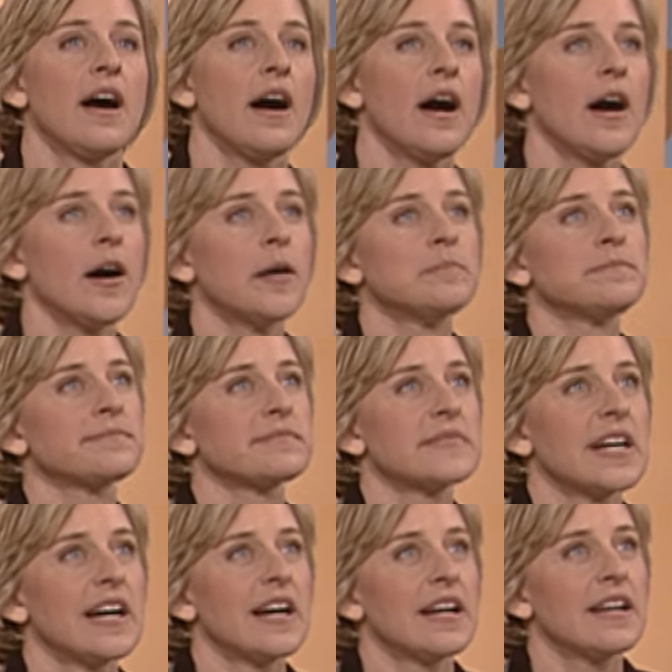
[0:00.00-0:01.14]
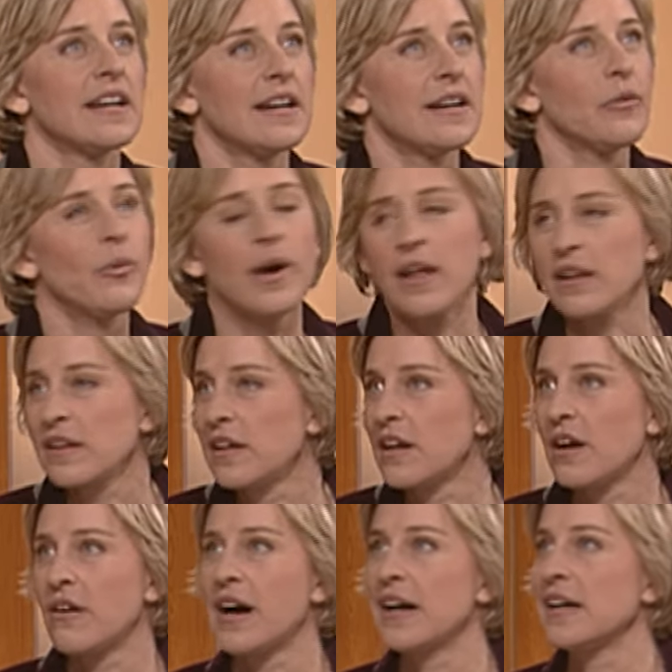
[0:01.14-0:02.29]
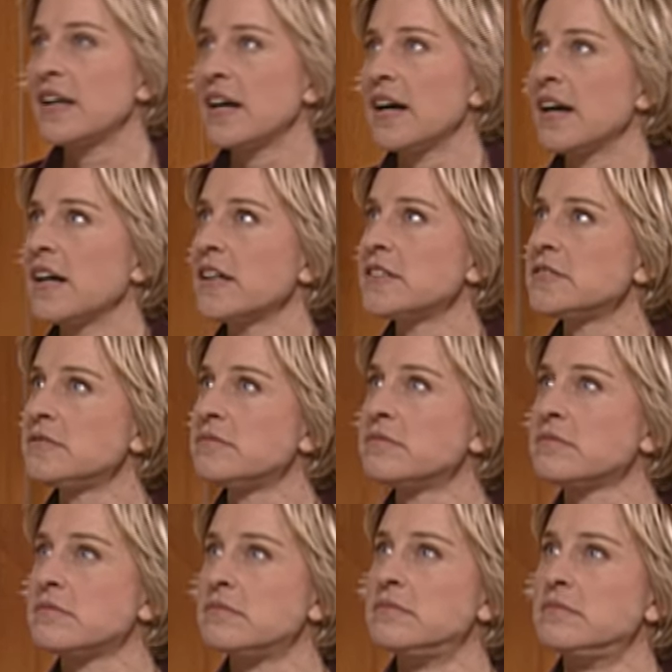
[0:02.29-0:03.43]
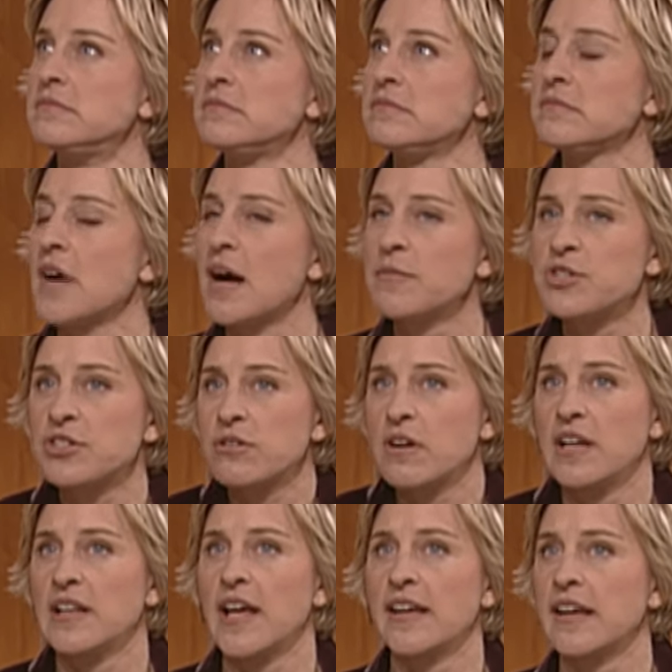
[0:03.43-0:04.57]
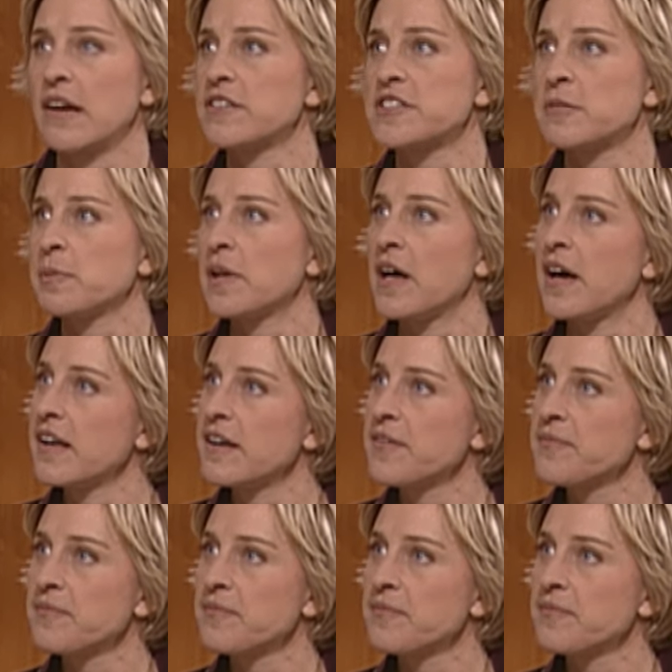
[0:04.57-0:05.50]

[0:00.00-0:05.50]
Yeah. Well, you know, I'm sure I like Air Supply.